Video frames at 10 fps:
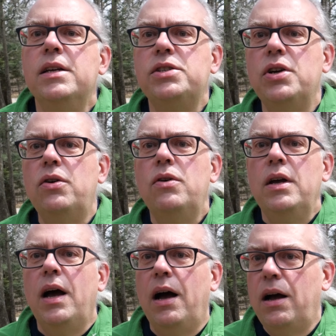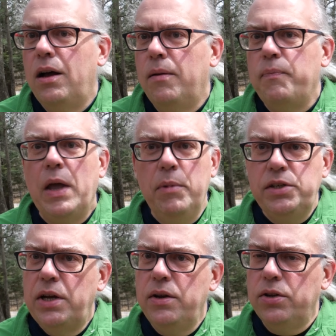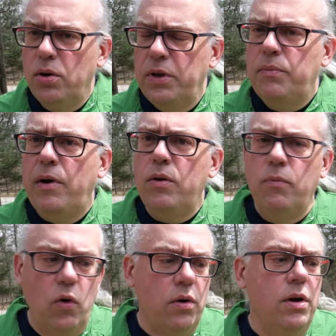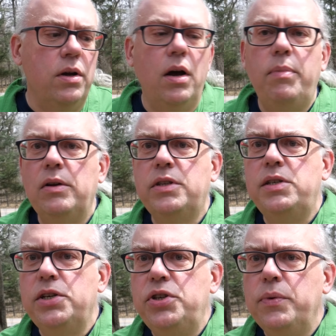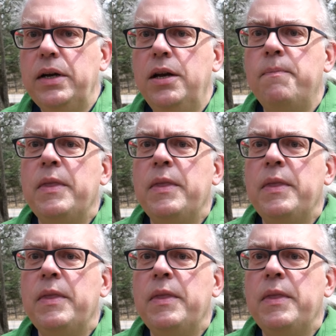So um, I'm going to tell you a little bit about more about the DigiRig,